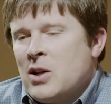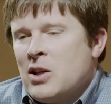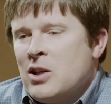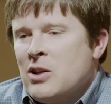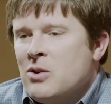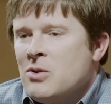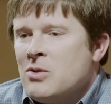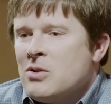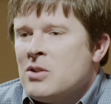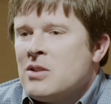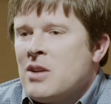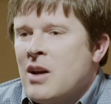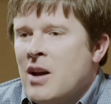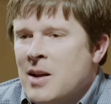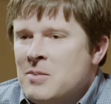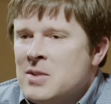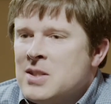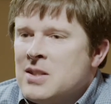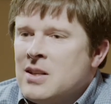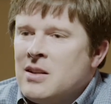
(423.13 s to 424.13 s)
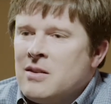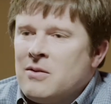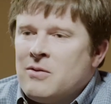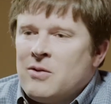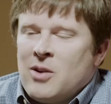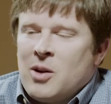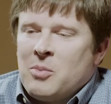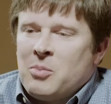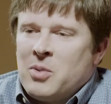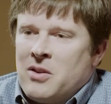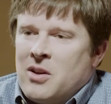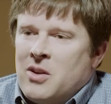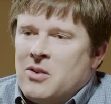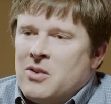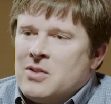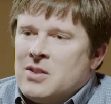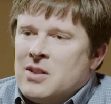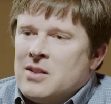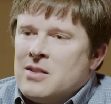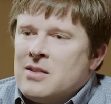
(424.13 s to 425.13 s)
huge time sink for our
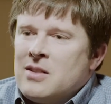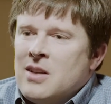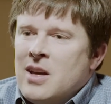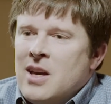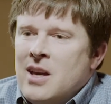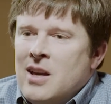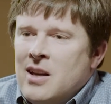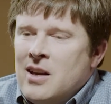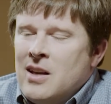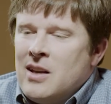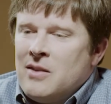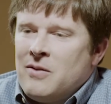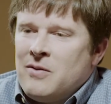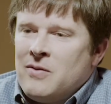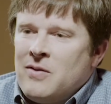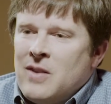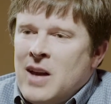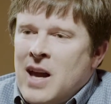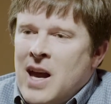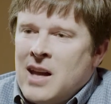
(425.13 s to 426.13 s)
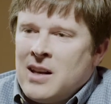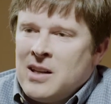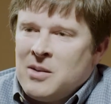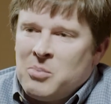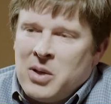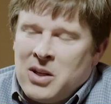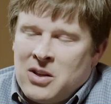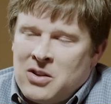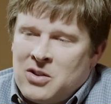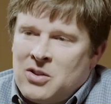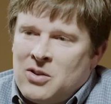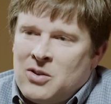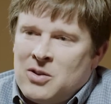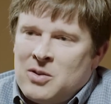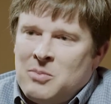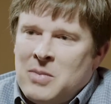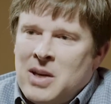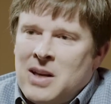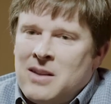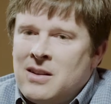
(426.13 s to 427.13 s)
pathologists. If adding
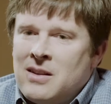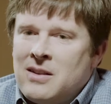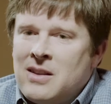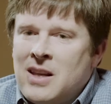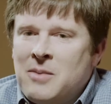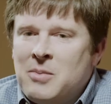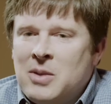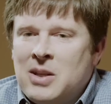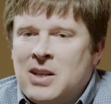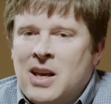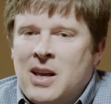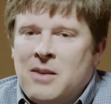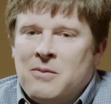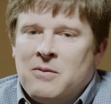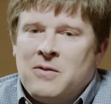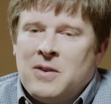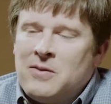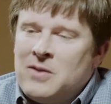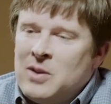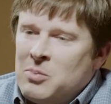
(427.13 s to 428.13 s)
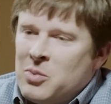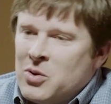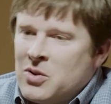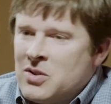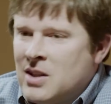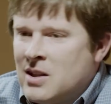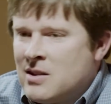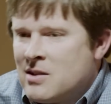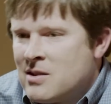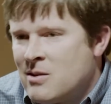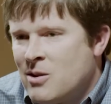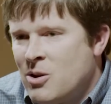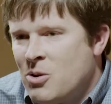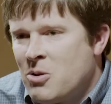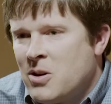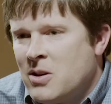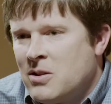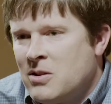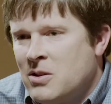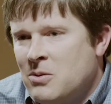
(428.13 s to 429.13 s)
pictures meant that they became 50%
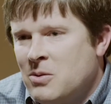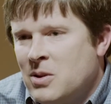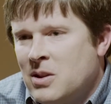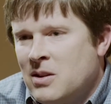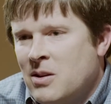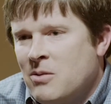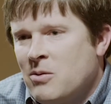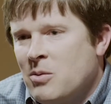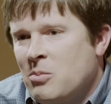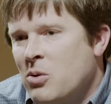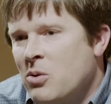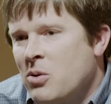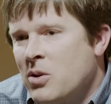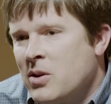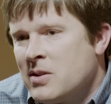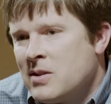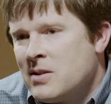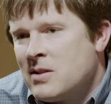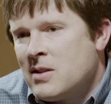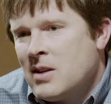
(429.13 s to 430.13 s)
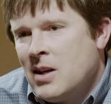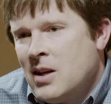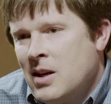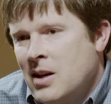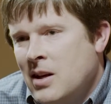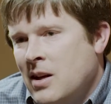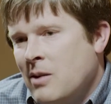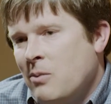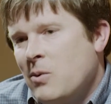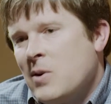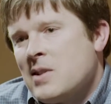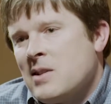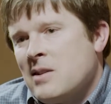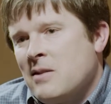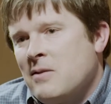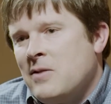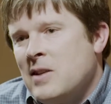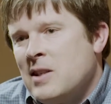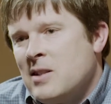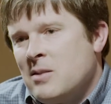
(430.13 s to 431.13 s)
slower in doing their reports, it wasn't
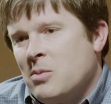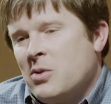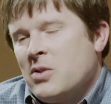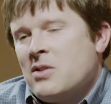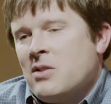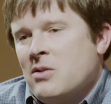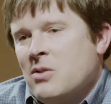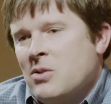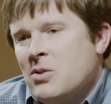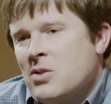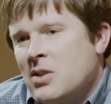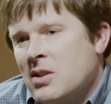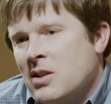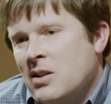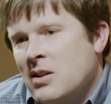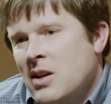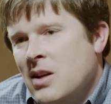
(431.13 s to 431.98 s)
a feasible solution.